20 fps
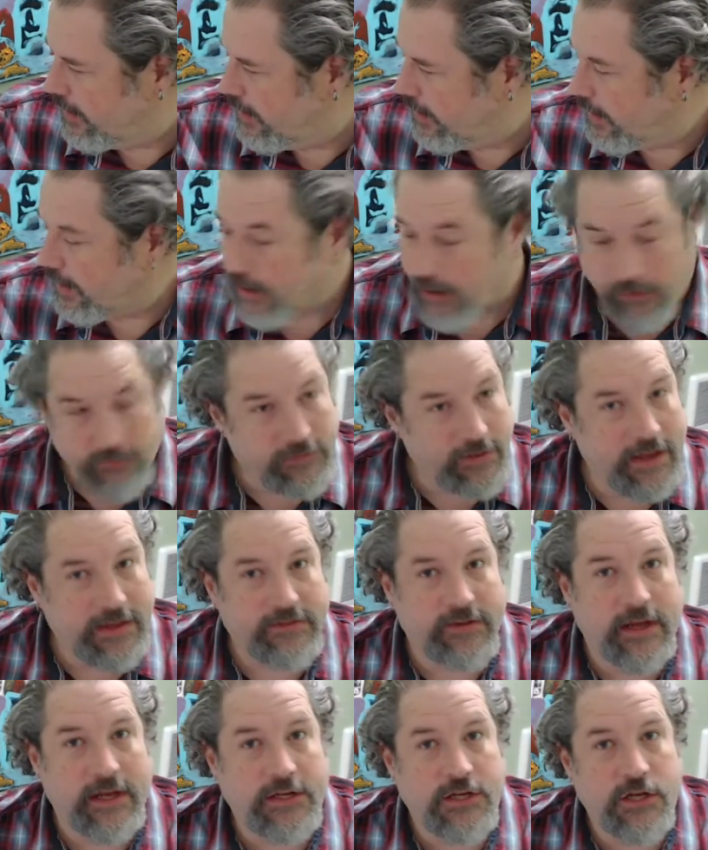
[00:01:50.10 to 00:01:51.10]
He also
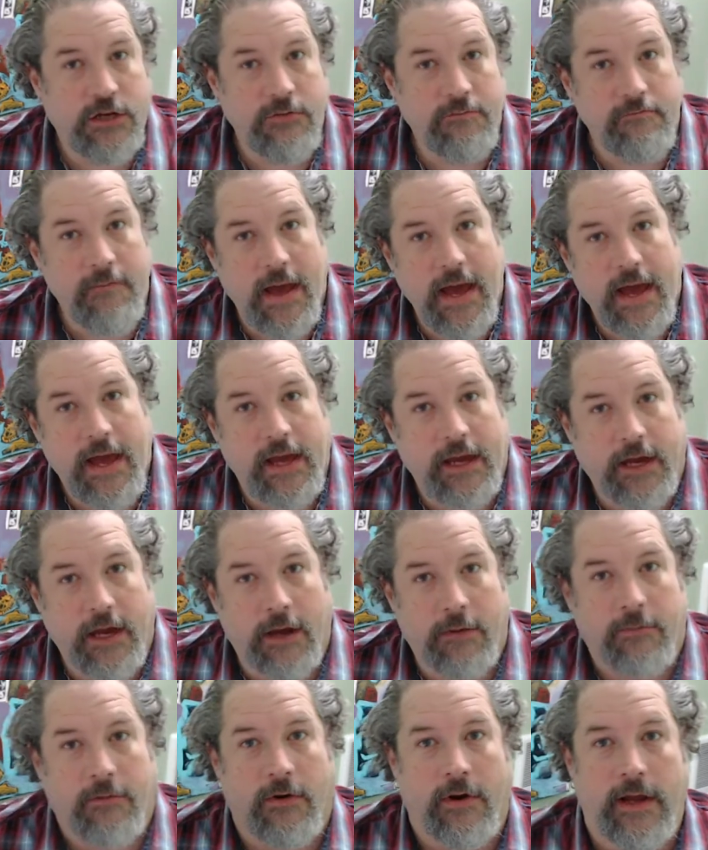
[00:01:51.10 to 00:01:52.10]
has a 2 meg
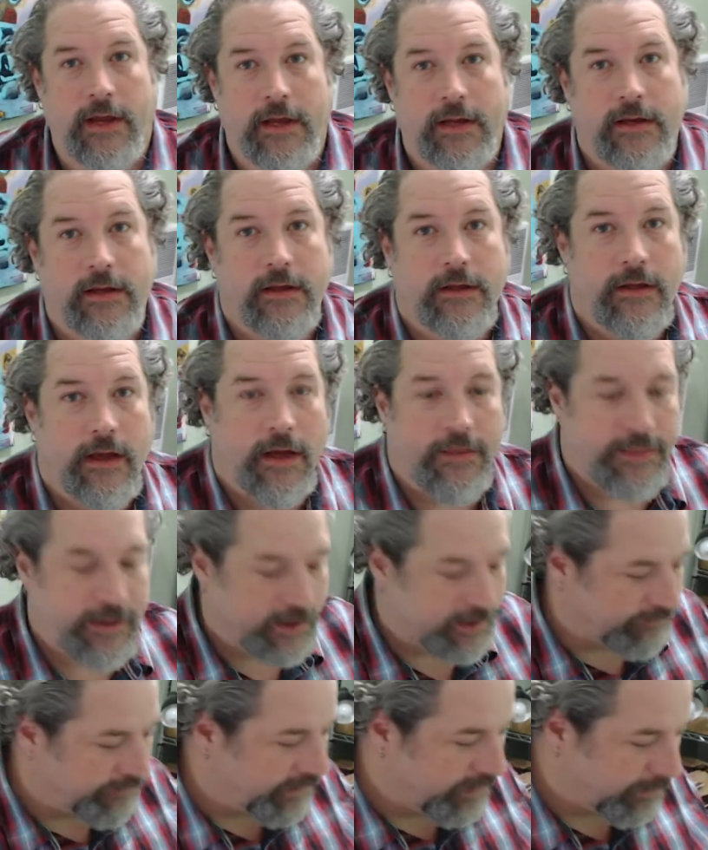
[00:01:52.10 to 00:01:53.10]
upgrade, I
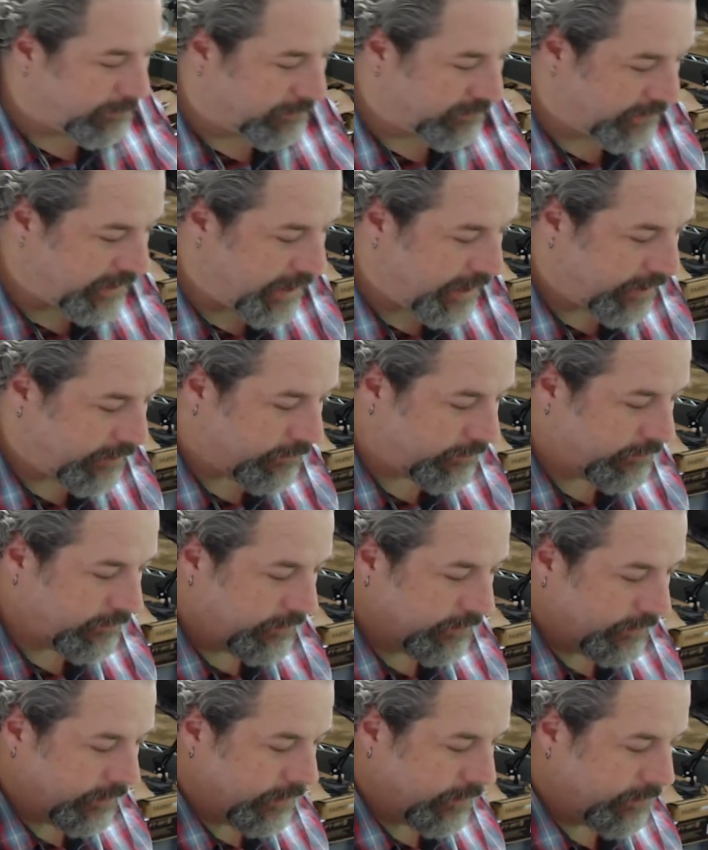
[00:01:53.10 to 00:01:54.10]
think, available now.
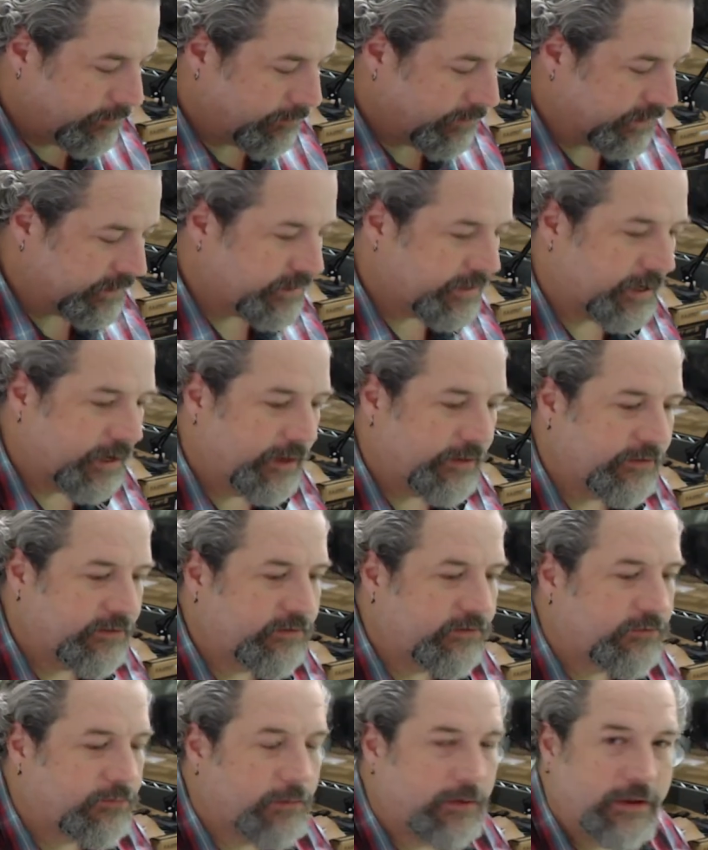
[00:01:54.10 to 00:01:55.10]
But
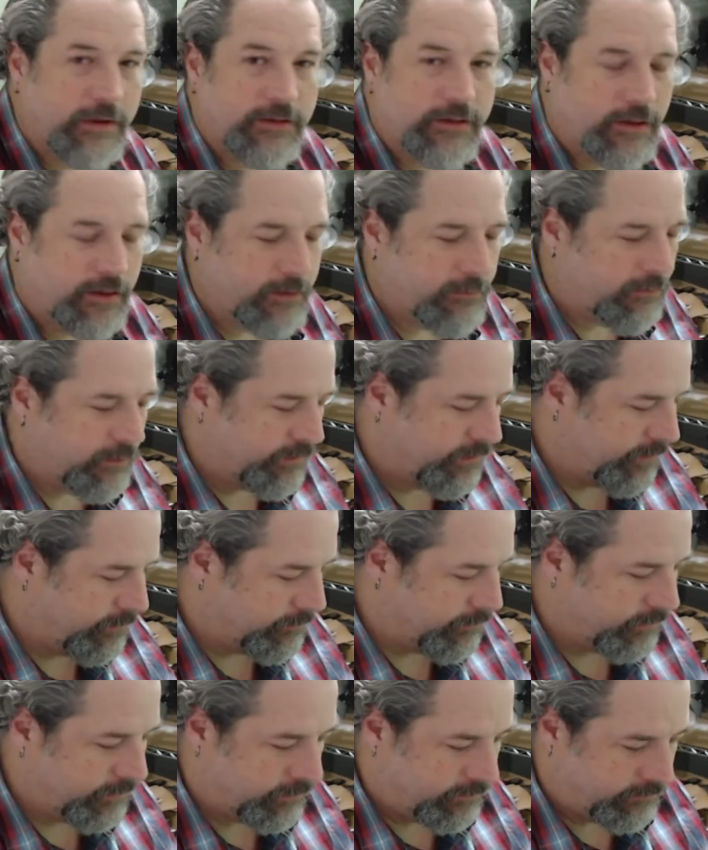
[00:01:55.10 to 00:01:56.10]
this is really the only one
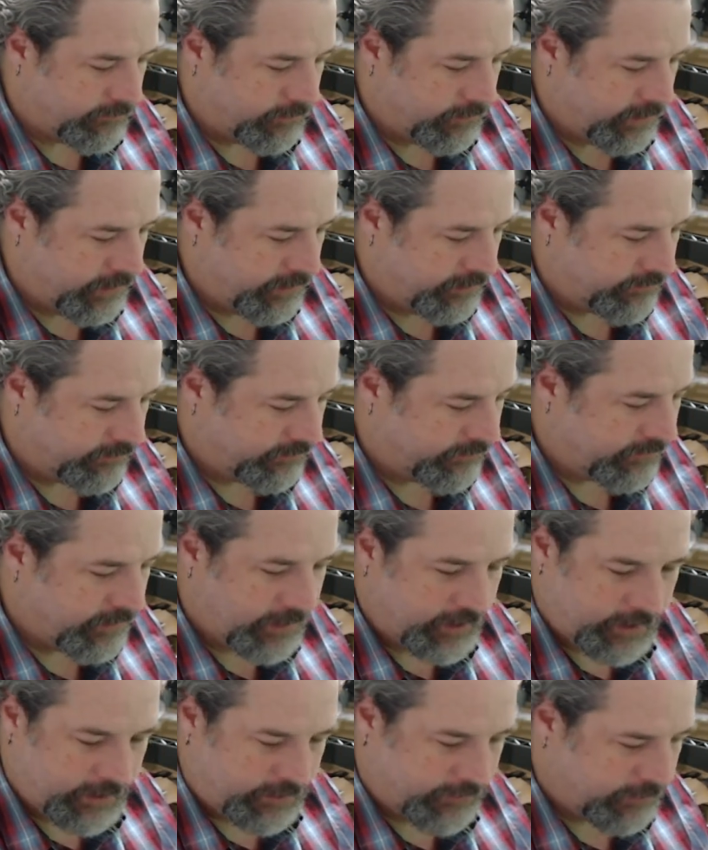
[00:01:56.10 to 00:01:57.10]
that we're interested
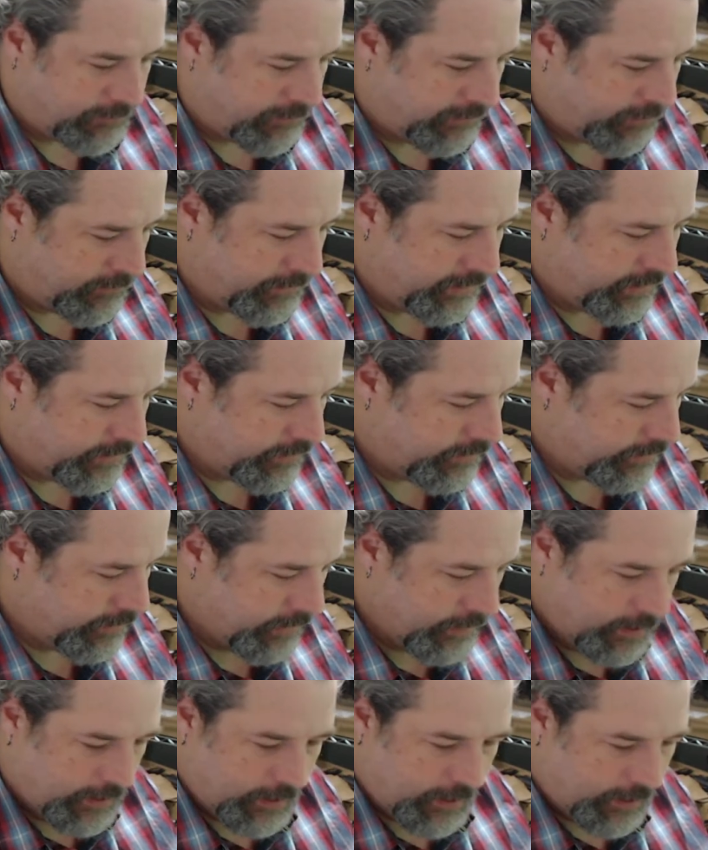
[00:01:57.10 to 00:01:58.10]
in at the moment.
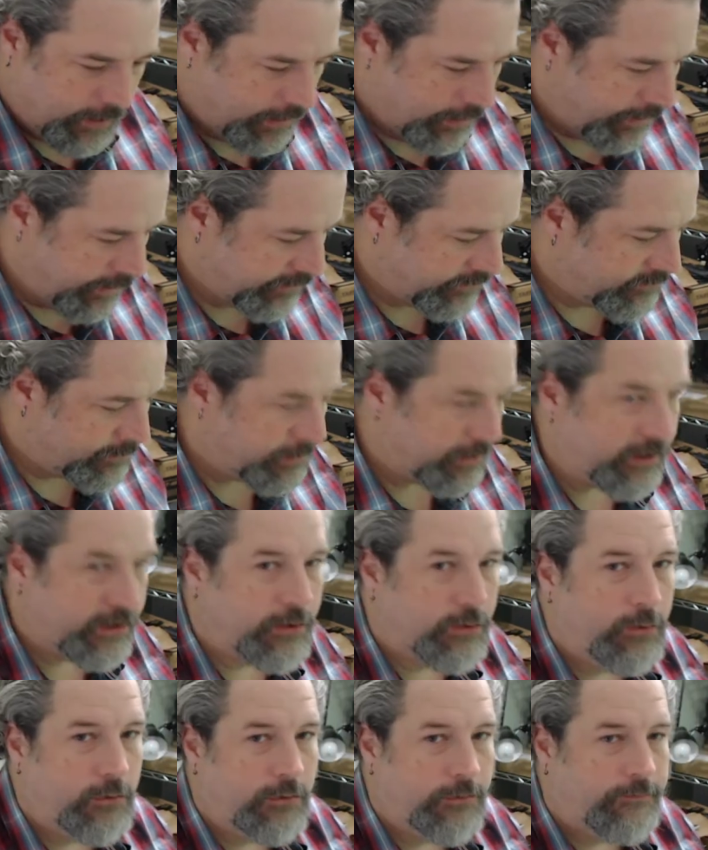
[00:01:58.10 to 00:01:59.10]
It's pretty
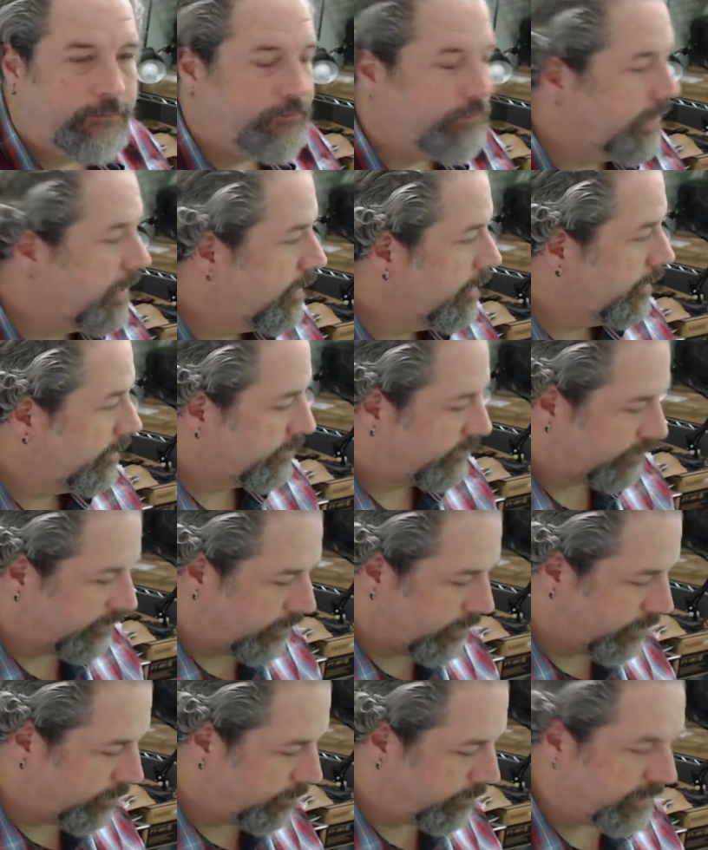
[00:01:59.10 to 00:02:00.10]
cool.
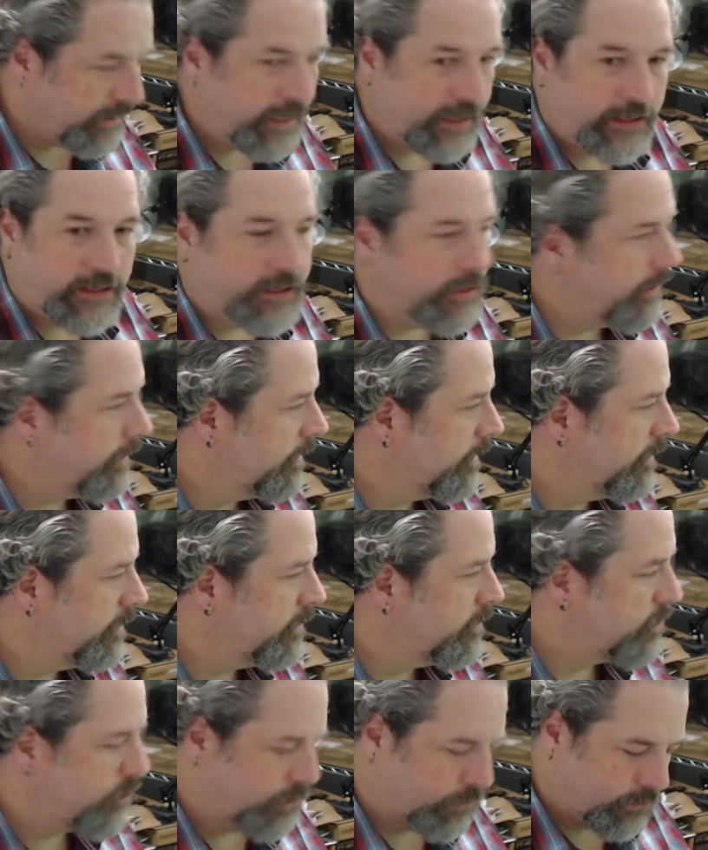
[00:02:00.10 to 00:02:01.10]
So we need to
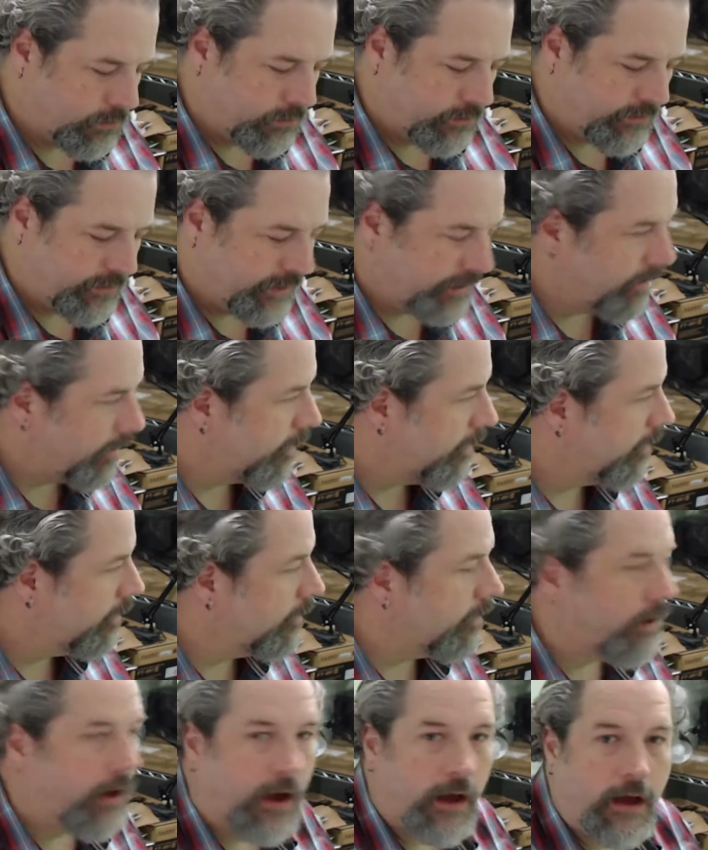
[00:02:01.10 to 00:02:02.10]
ensure that
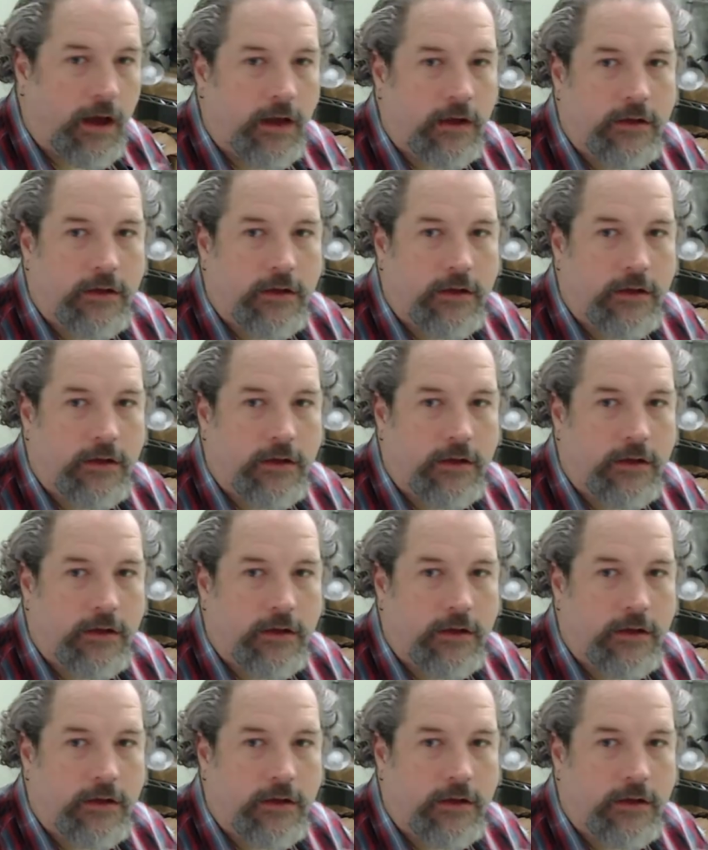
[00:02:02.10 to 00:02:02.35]
our